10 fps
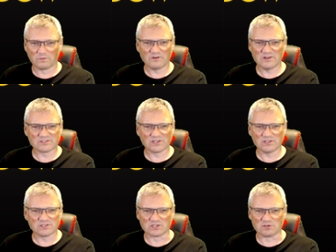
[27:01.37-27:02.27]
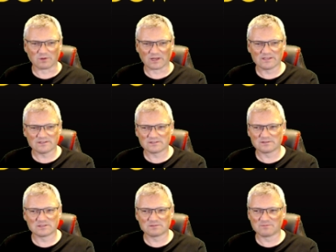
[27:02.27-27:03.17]
We've only signed two
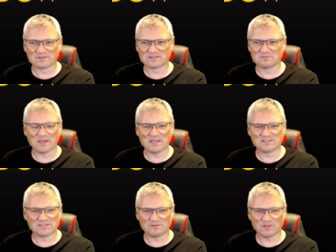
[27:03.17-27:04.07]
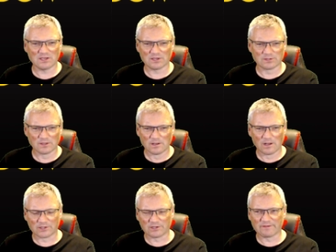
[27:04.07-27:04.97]
players. It's, it's an amazing thing. I,
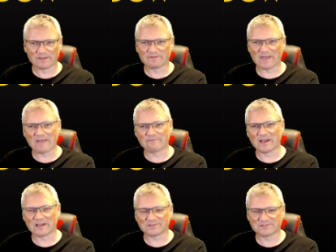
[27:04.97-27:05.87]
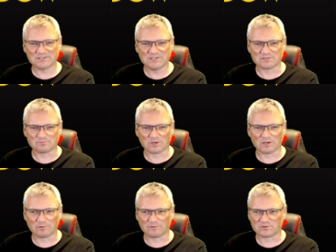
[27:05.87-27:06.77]
I don't think I've ever had a season
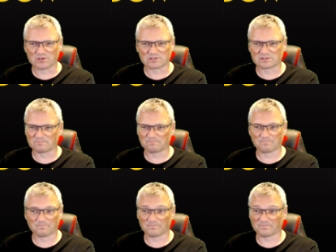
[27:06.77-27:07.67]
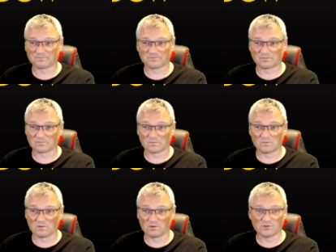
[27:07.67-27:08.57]
where we've just
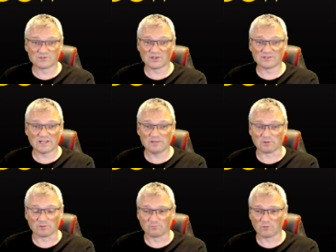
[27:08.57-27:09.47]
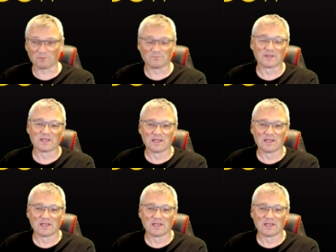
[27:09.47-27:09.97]
not signed anyone. But